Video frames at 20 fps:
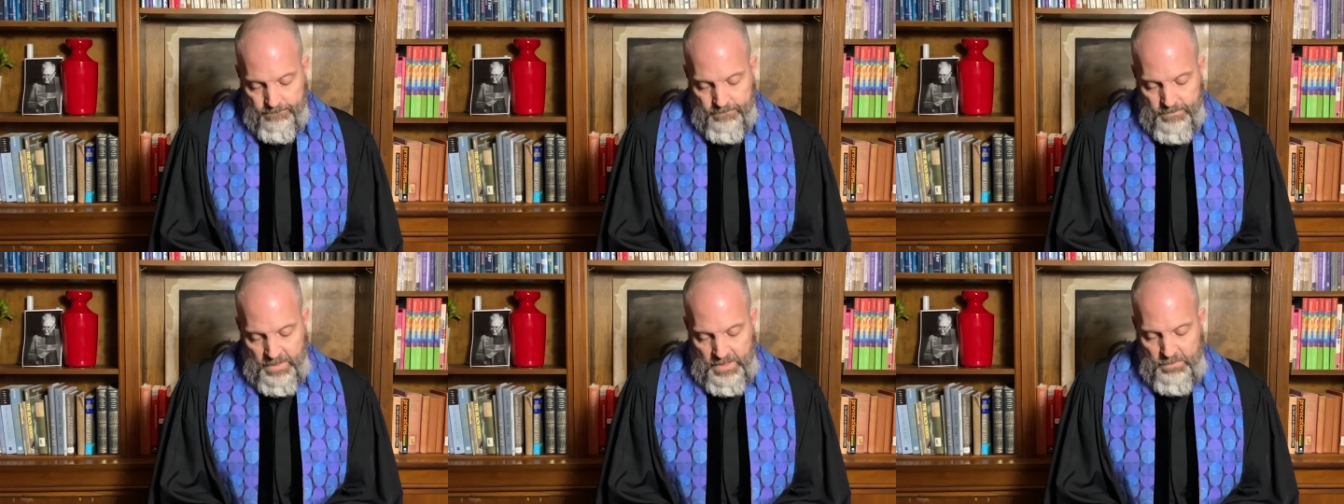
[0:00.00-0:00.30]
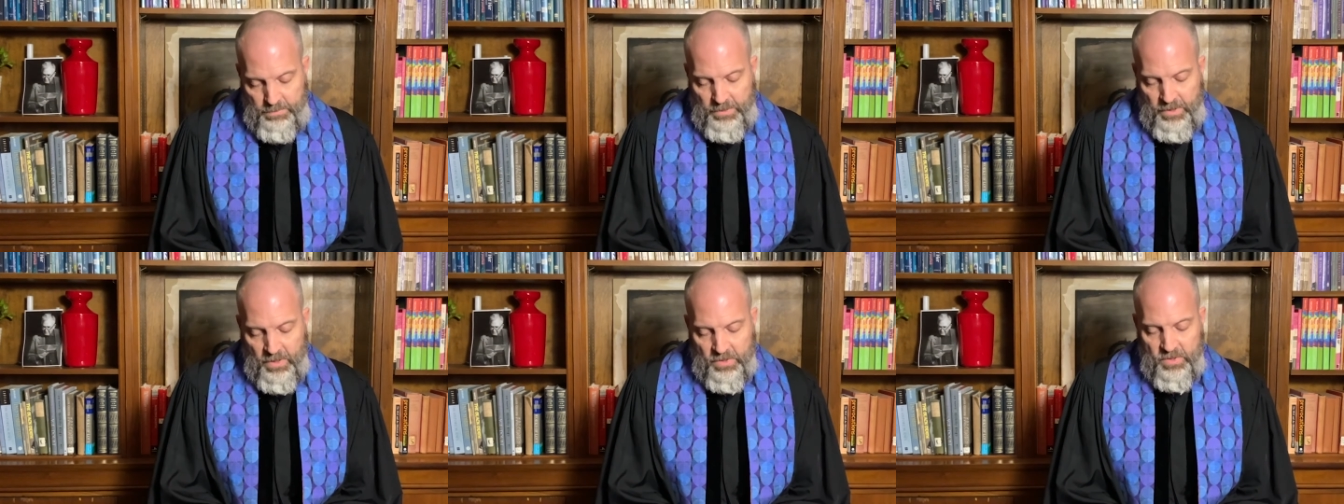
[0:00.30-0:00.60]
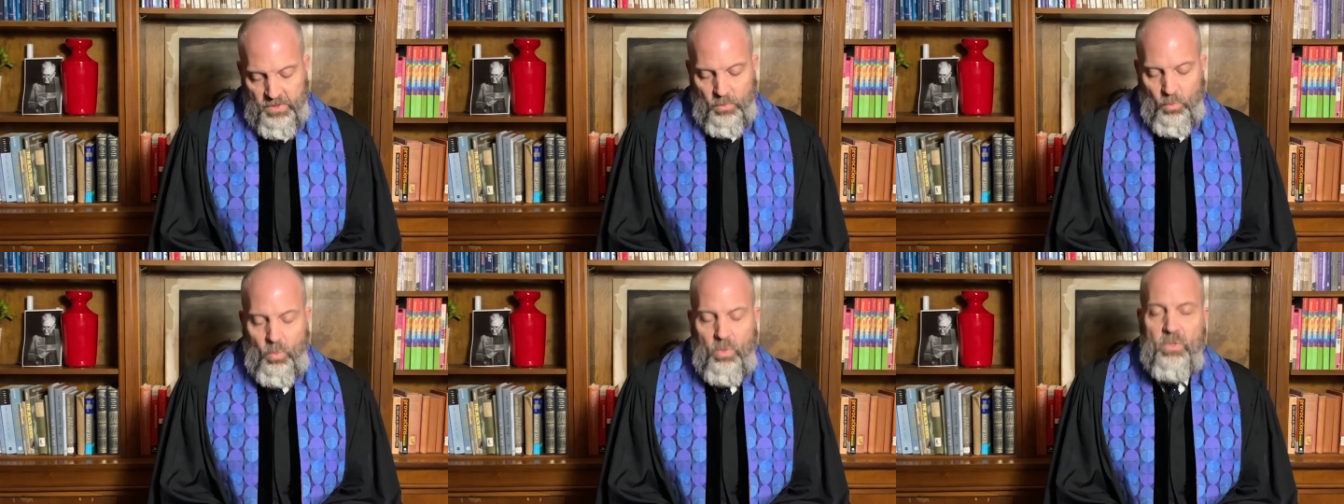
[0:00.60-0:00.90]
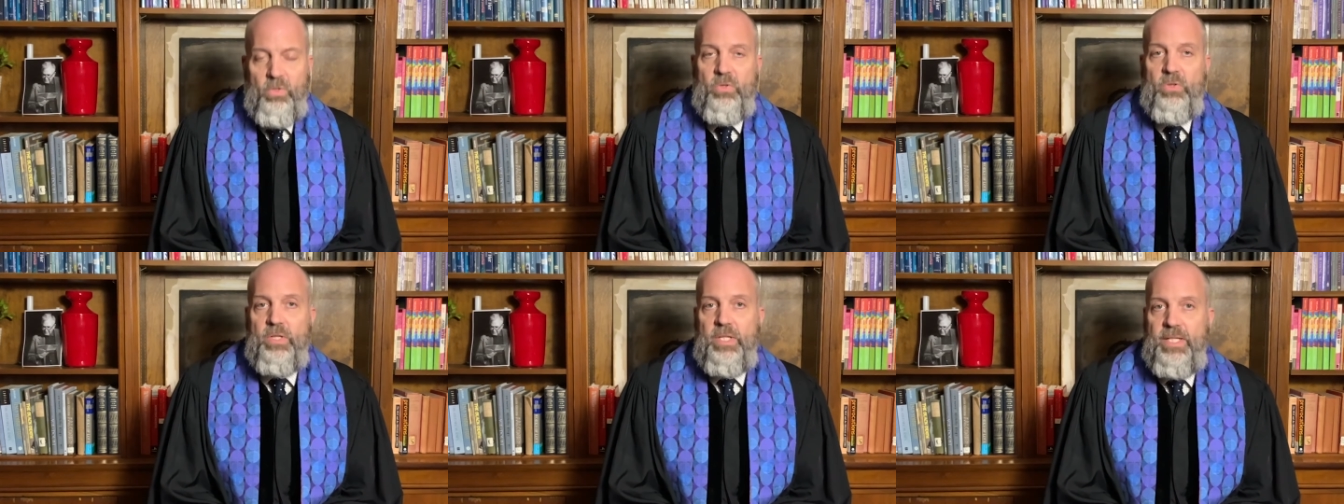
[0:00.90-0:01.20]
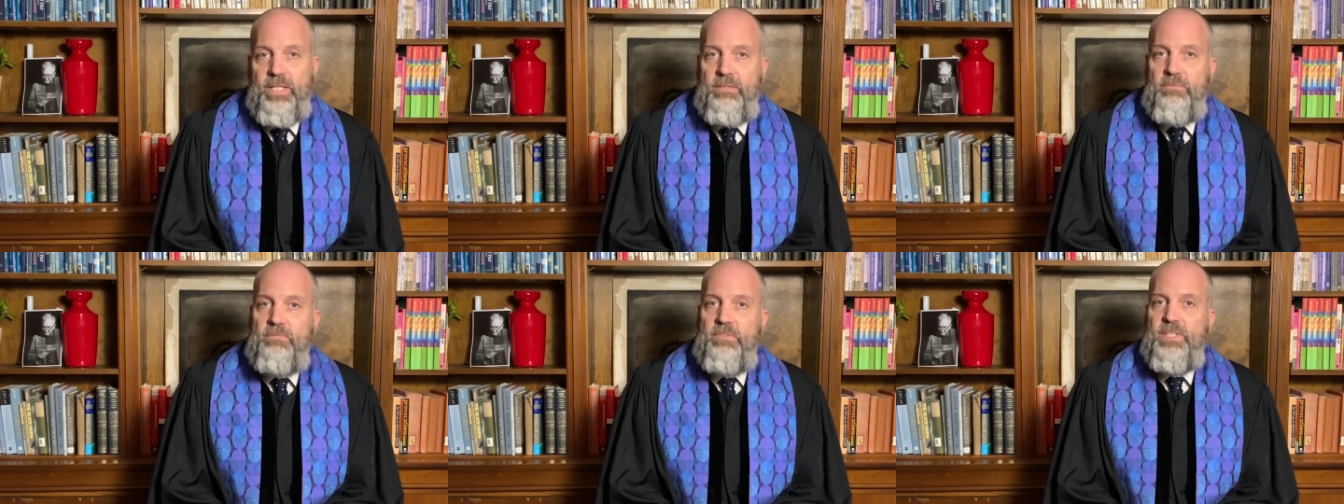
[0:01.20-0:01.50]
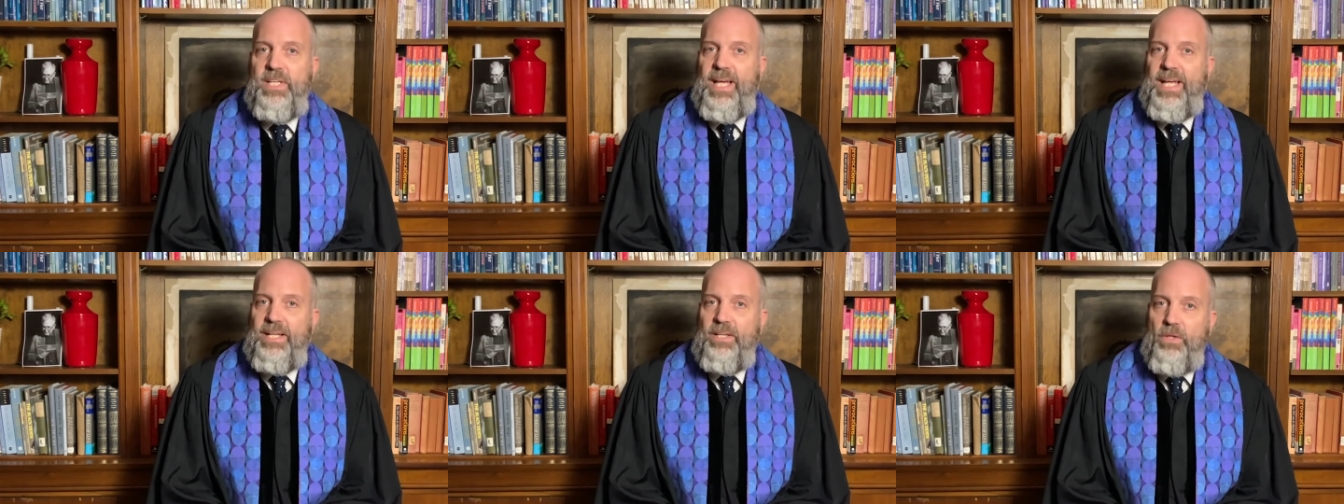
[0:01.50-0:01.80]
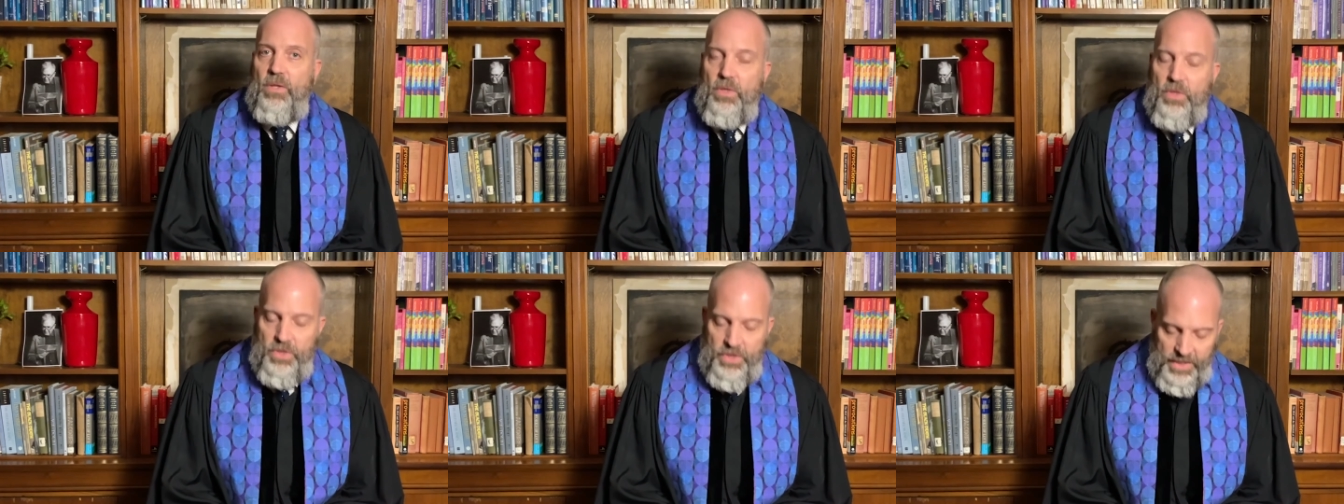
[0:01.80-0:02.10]
is because the world lives and
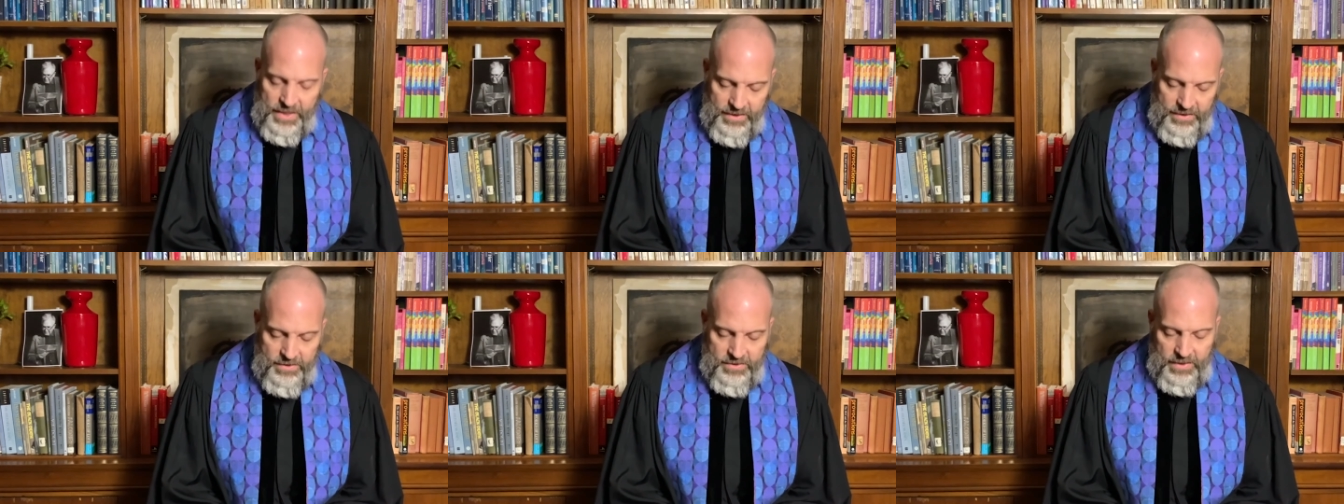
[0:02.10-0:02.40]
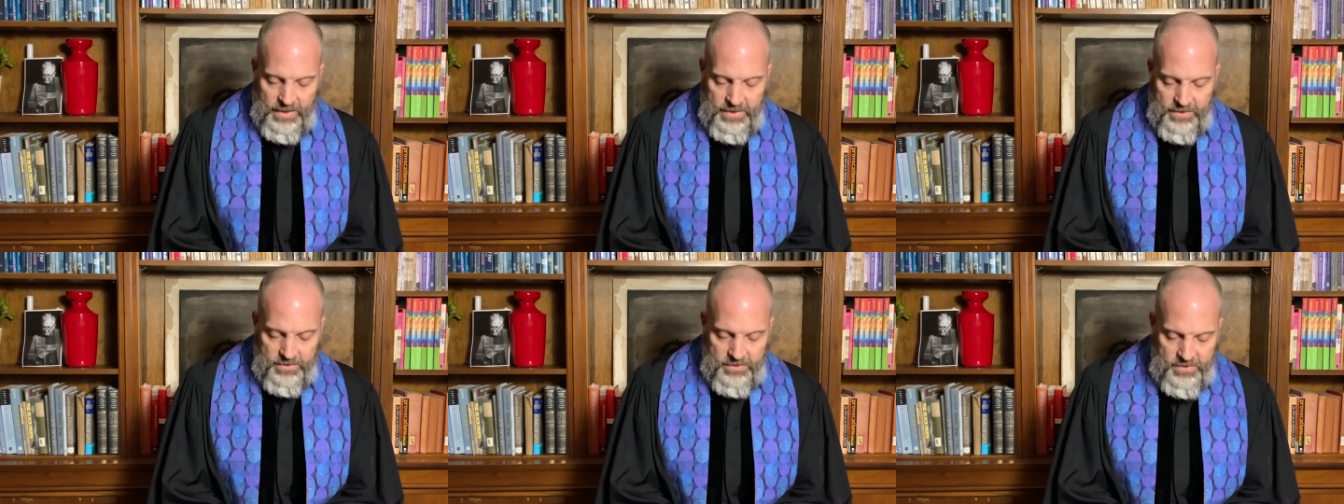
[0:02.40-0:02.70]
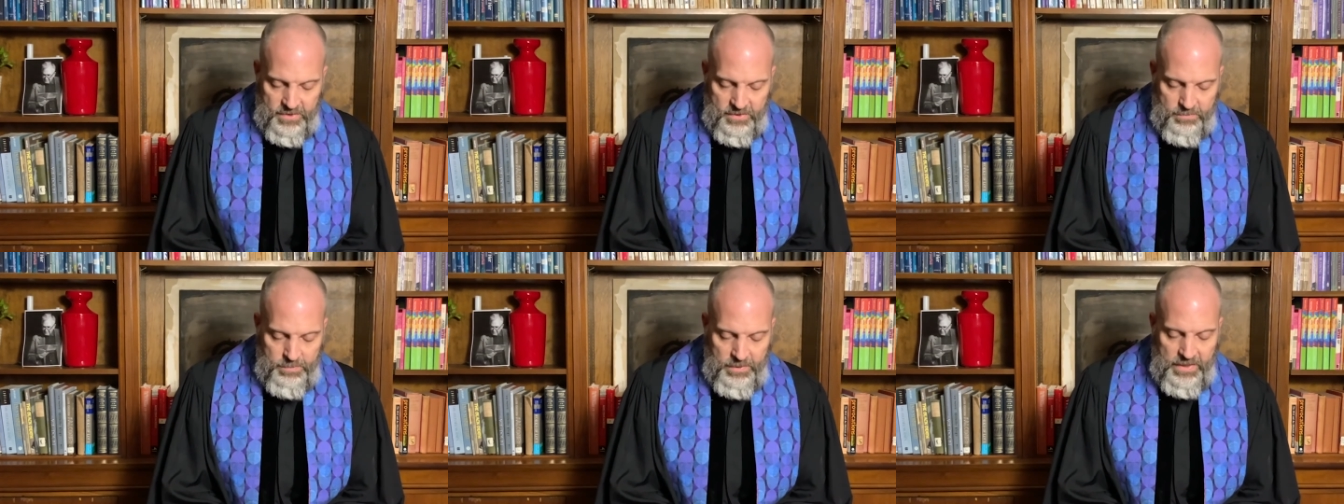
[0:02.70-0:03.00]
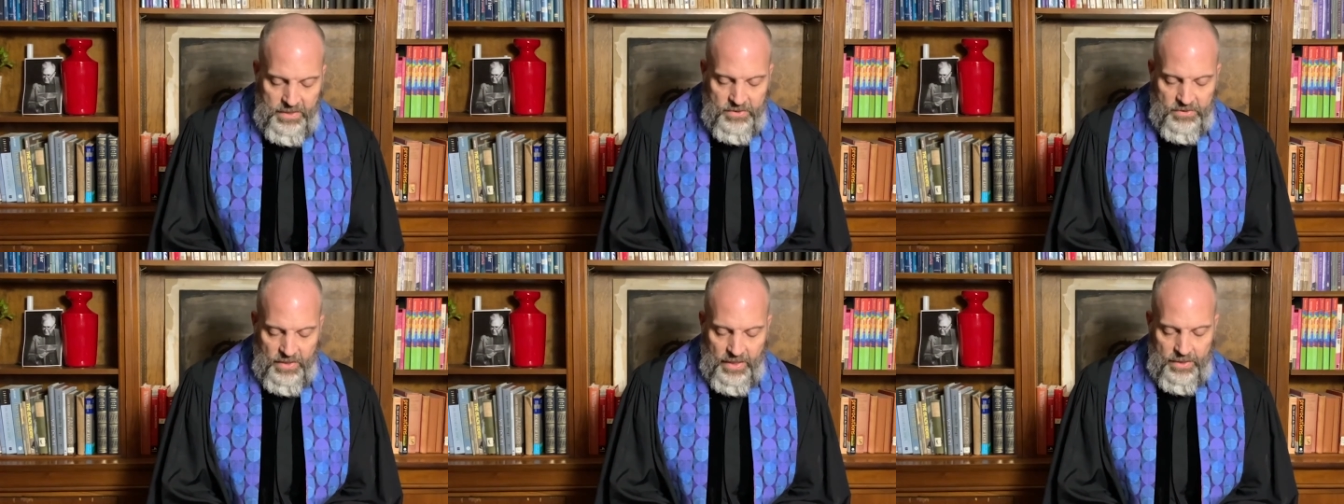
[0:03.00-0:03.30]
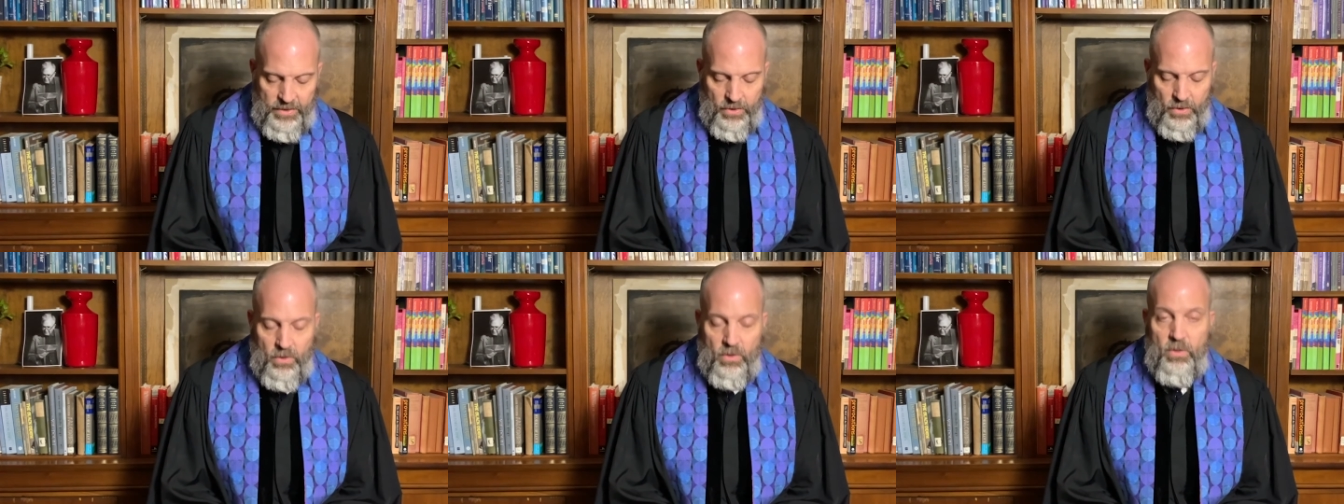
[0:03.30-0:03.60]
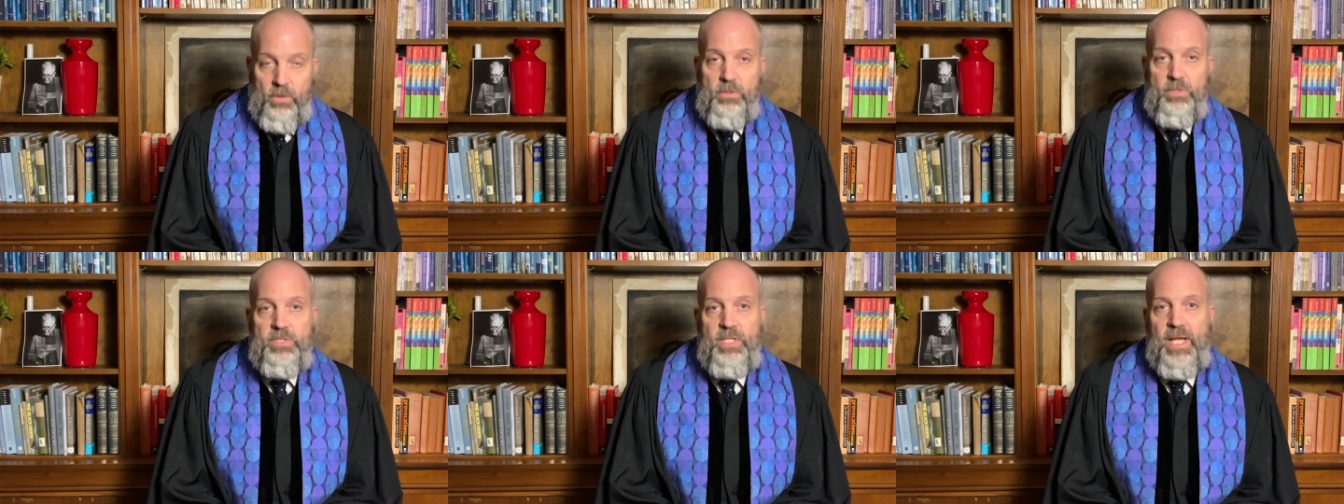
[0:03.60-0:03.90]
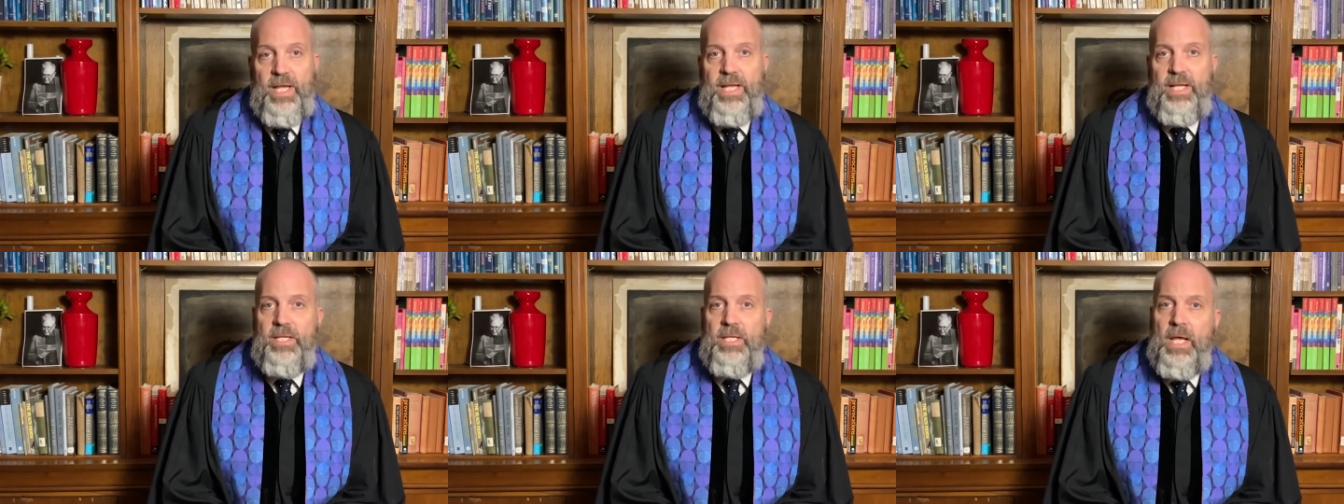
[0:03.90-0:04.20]
thinks and speaks and earns and